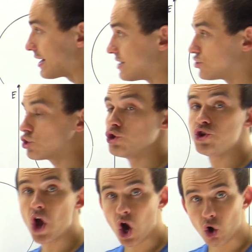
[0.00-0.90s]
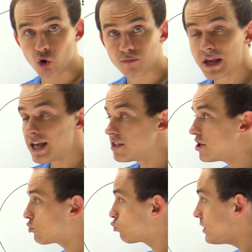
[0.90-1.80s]
is no.
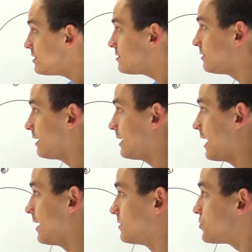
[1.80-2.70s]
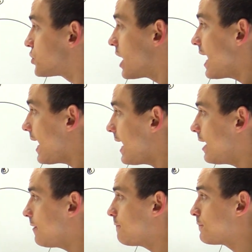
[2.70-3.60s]
The reasoning is,
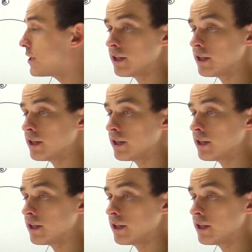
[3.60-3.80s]
if the